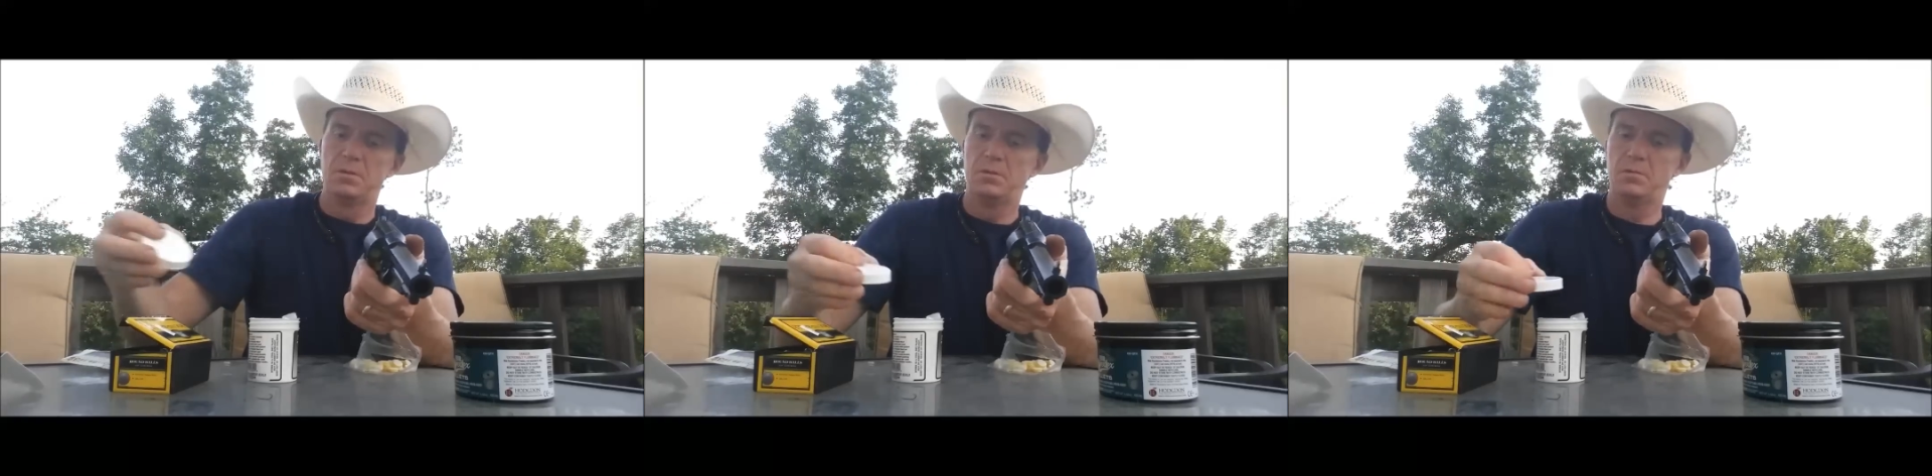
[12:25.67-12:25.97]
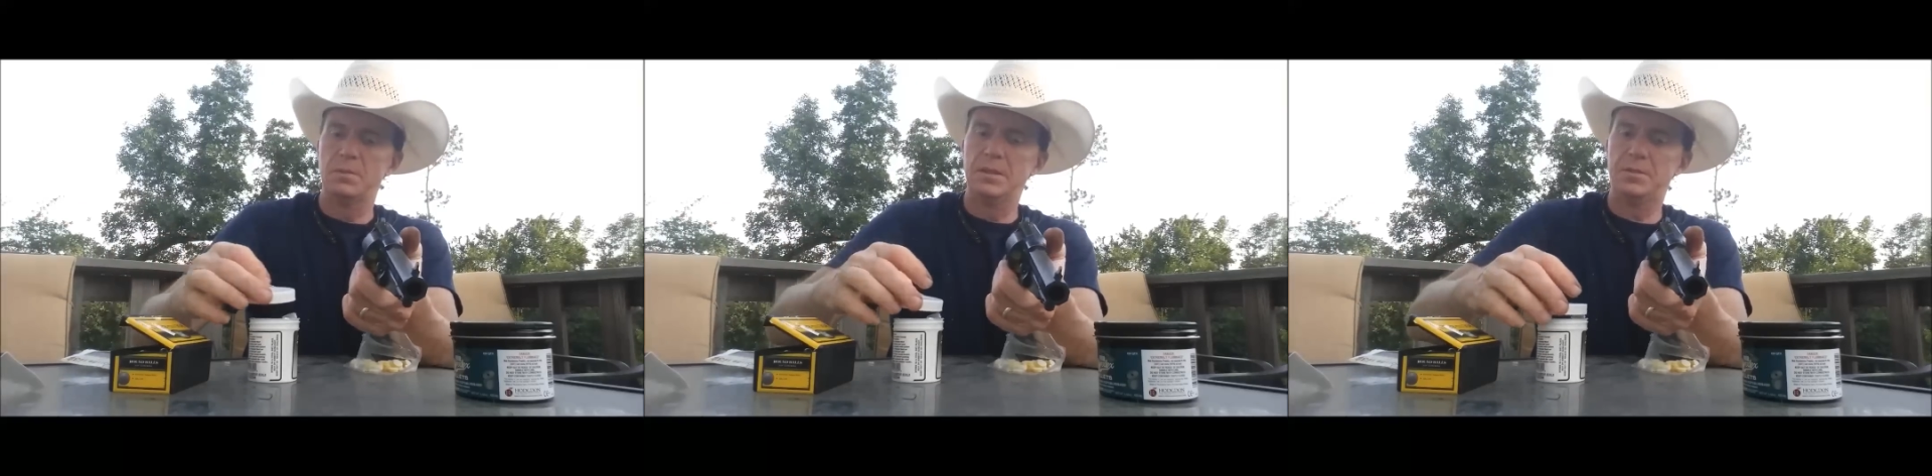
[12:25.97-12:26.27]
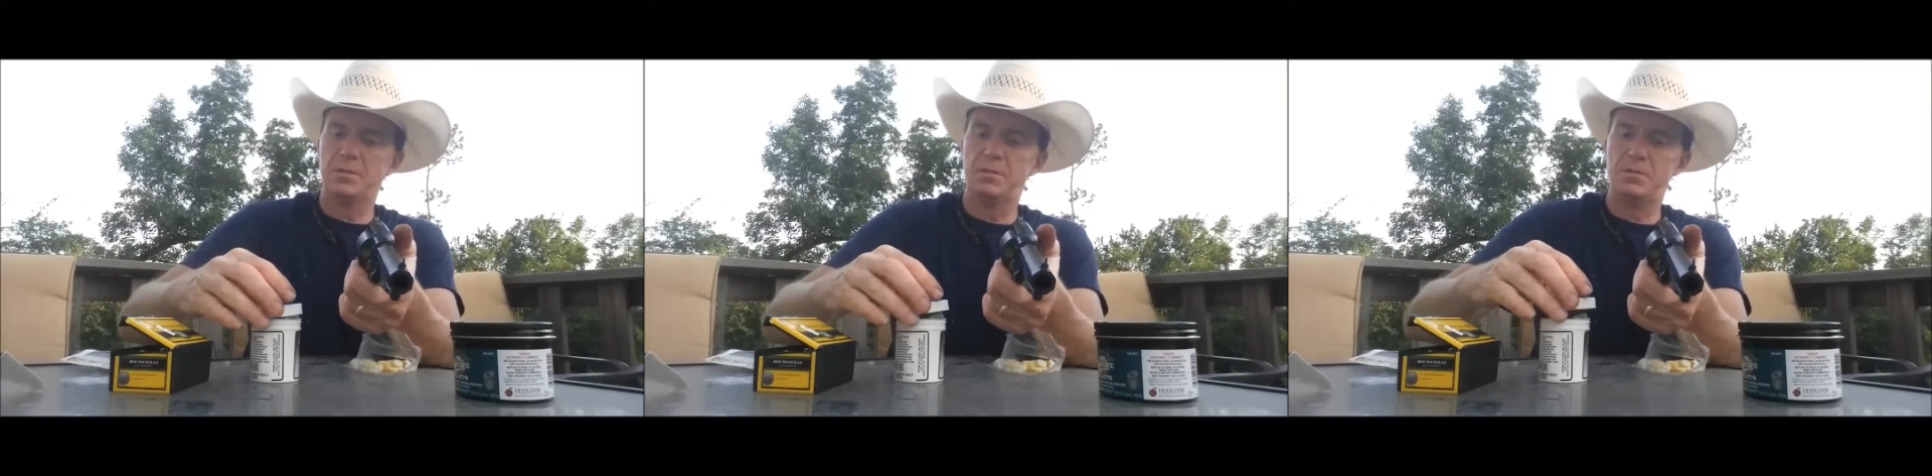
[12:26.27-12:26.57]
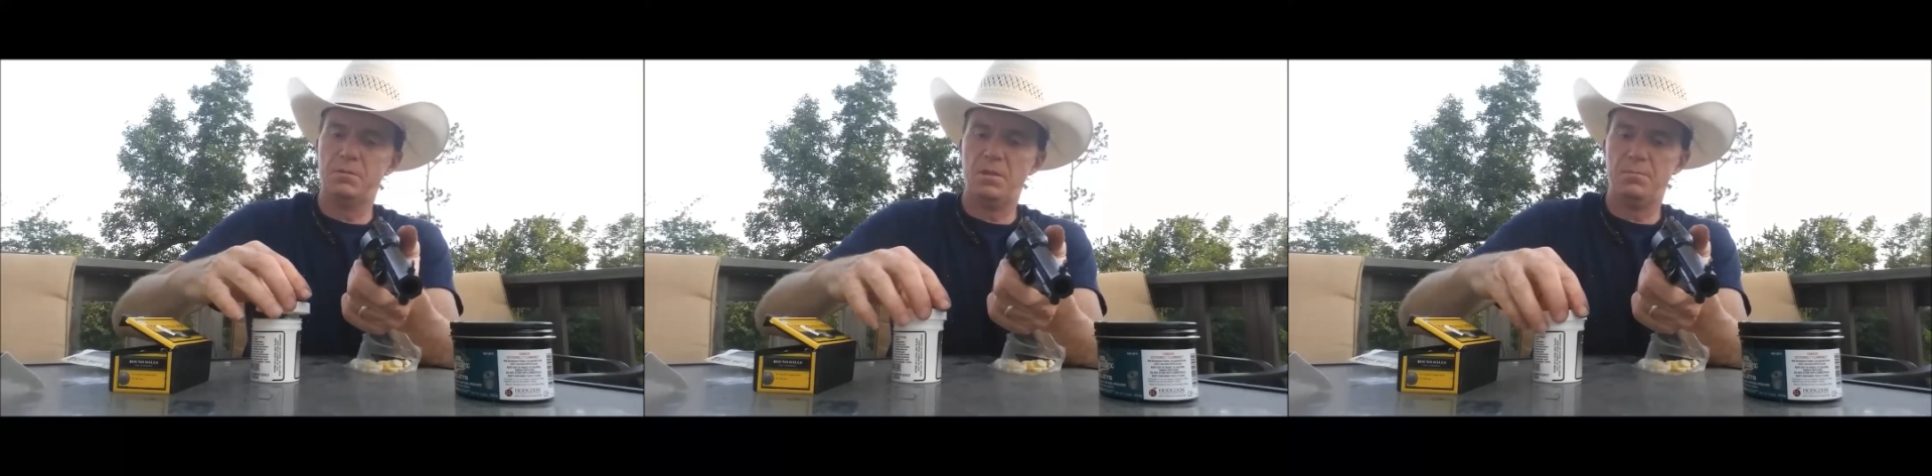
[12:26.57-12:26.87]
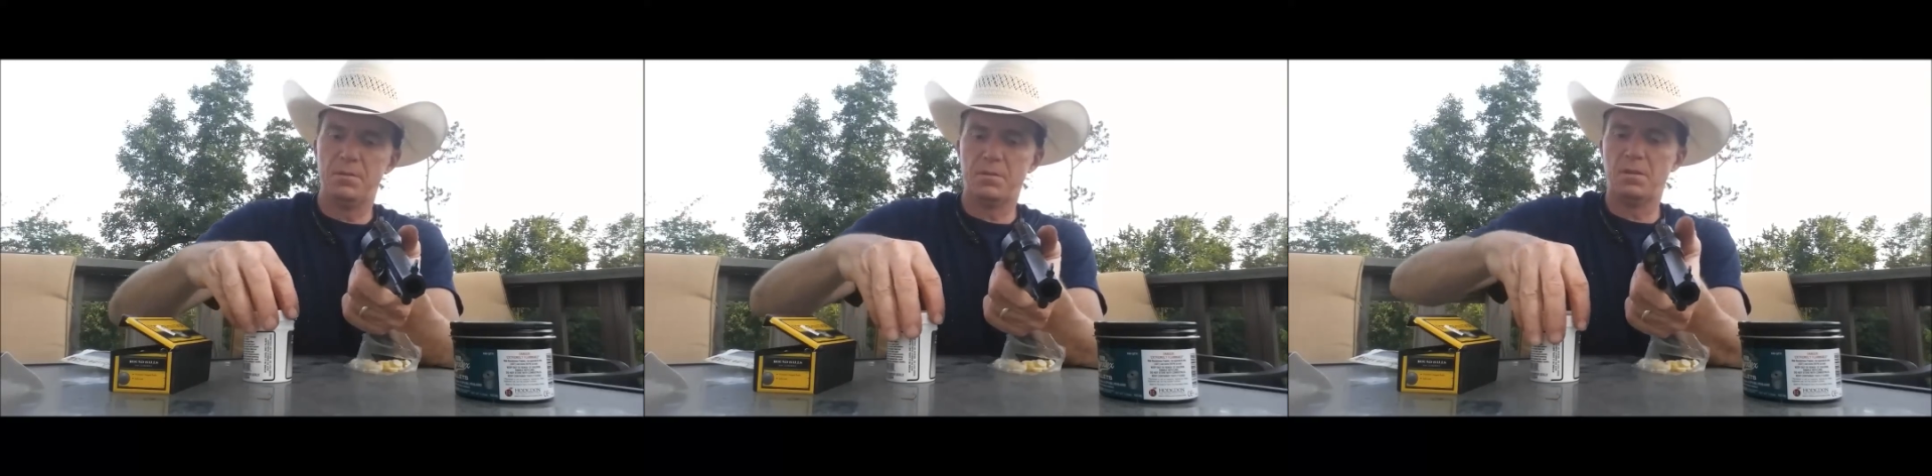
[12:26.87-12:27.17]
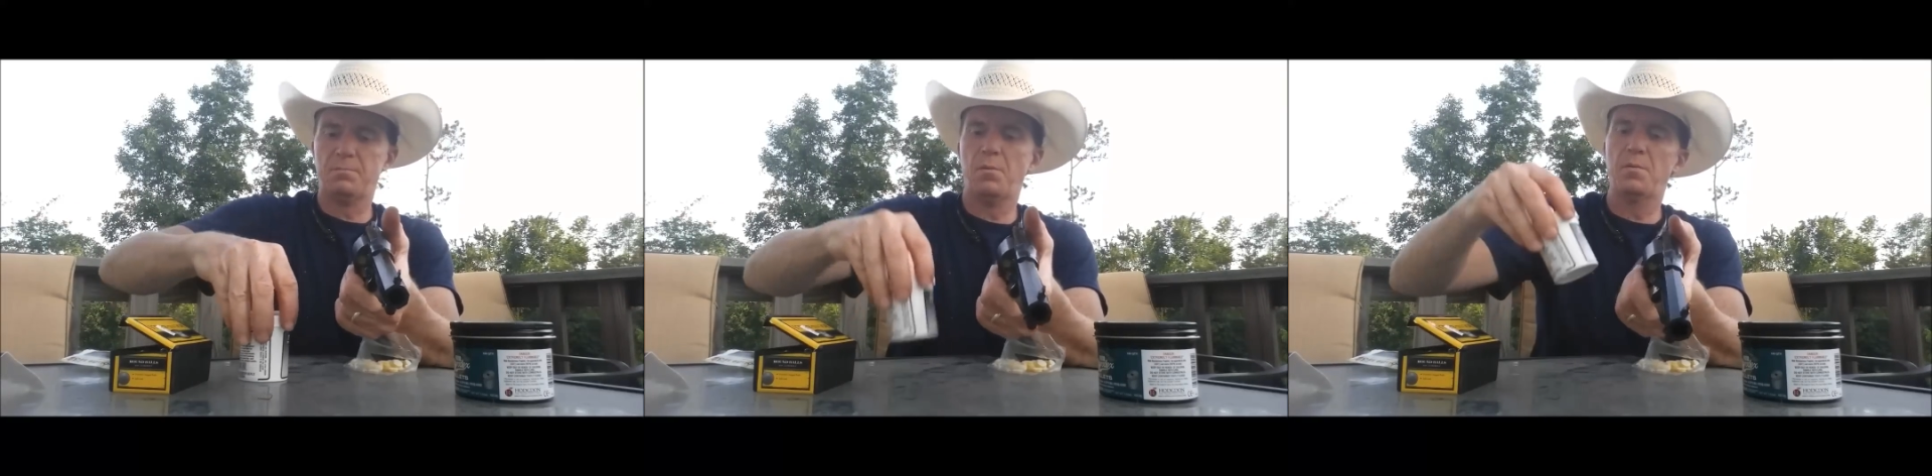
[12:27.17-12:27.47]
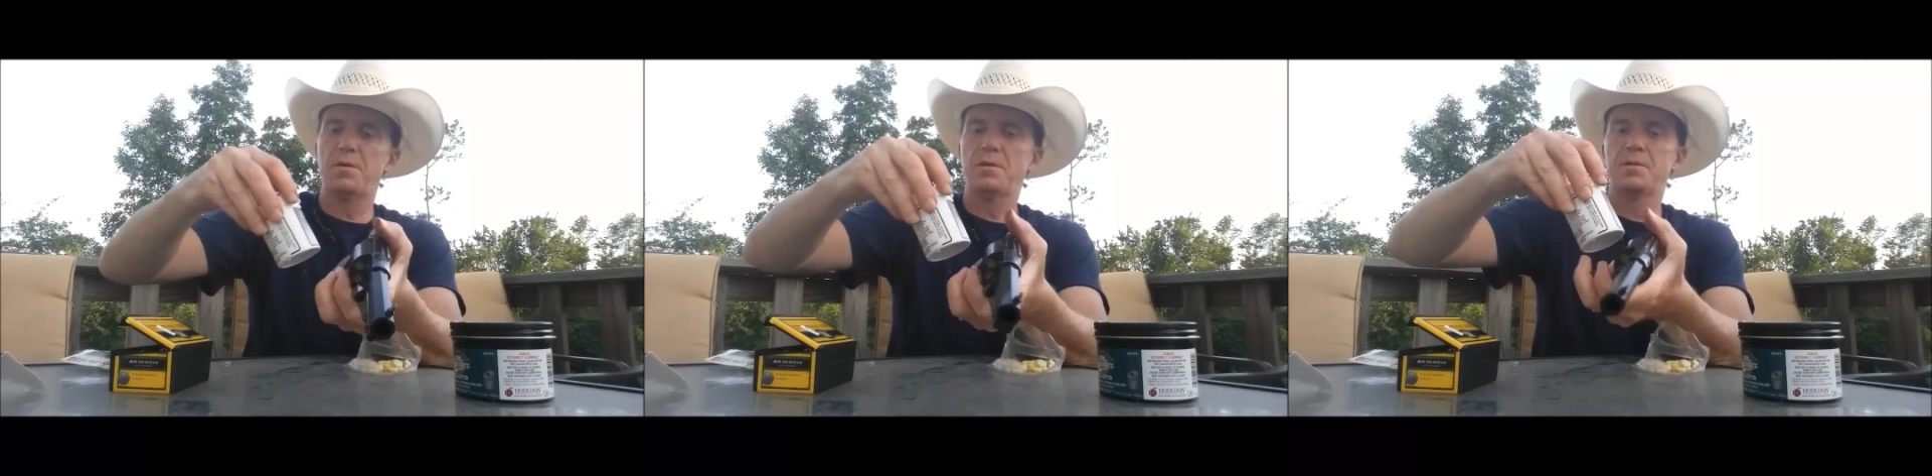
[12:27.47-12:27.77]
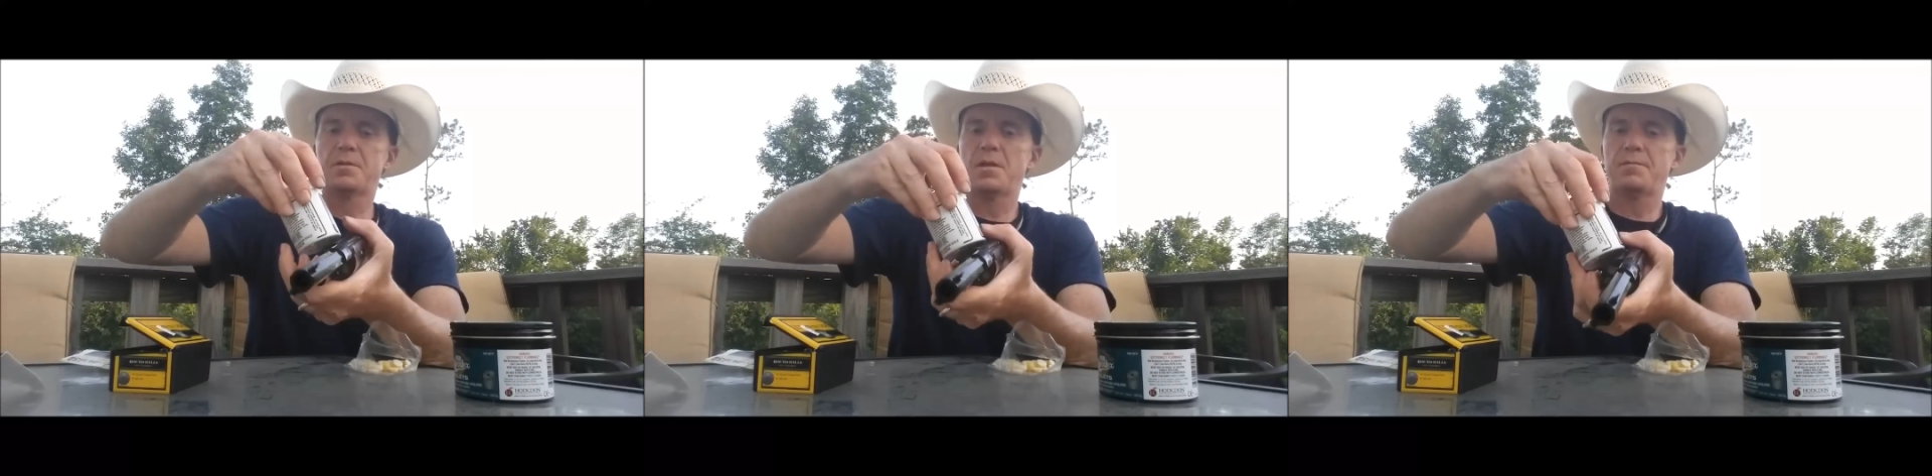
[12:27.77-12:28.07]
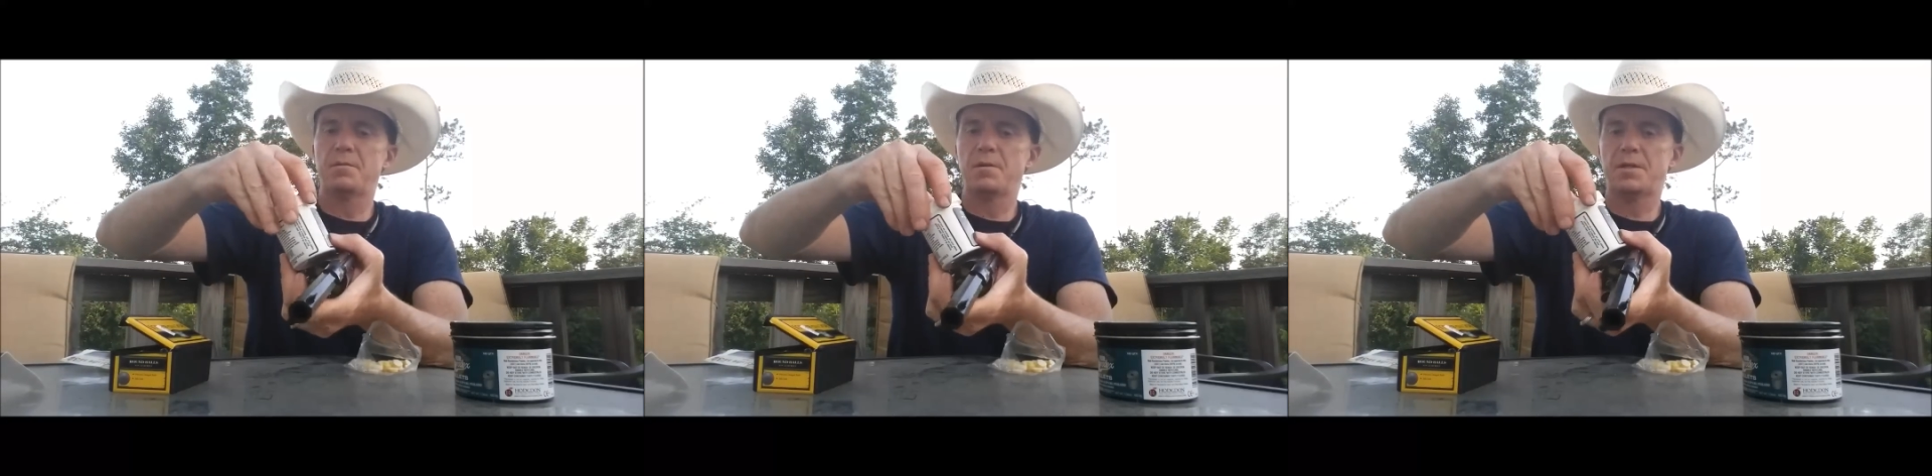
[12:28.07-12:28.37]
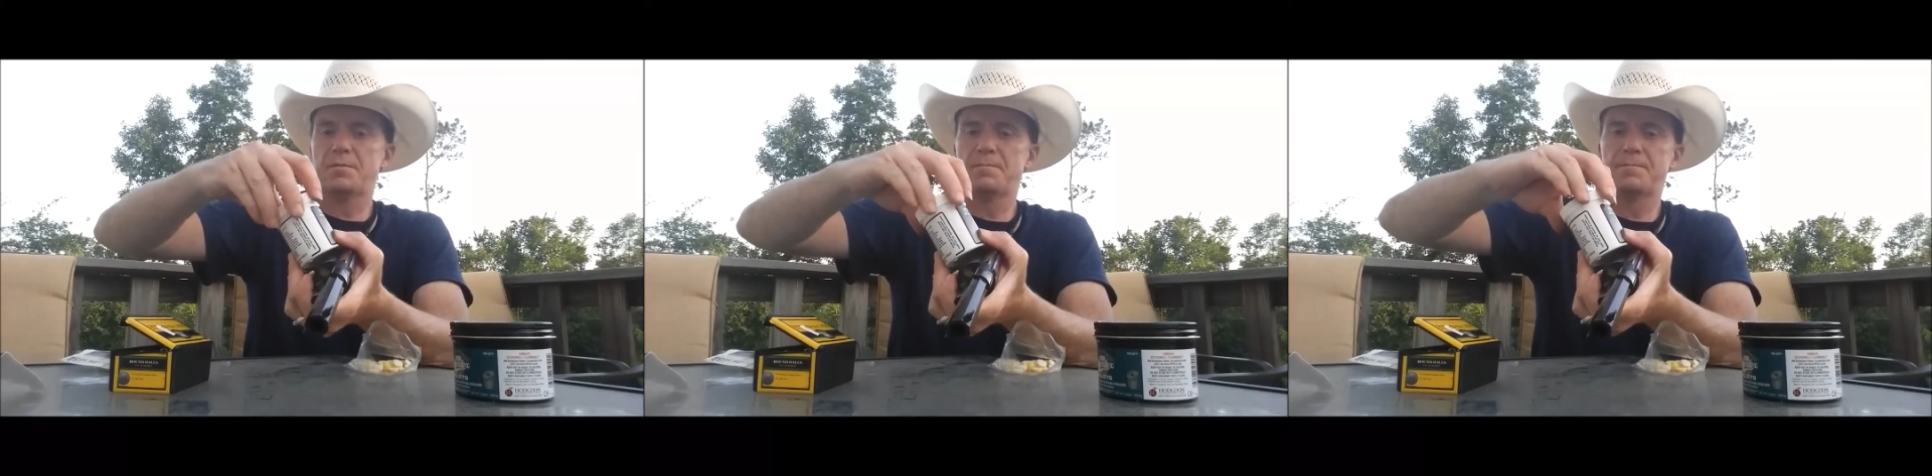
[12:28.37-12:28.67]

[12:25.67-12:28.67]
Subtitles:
So make sure that you keep this thing pointed in a safe direction.